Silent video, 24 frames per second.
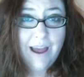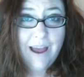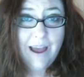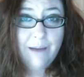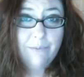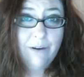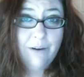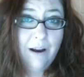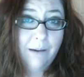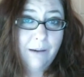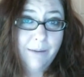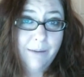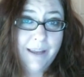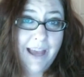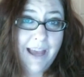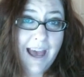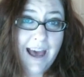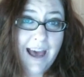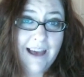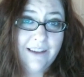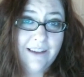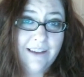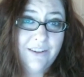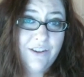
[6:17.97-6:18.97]
probably
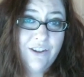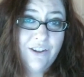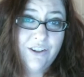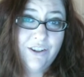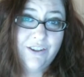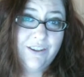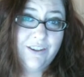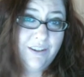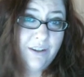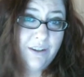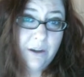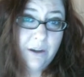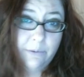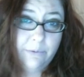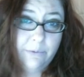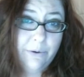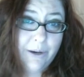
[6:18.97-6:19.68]
asked just dumb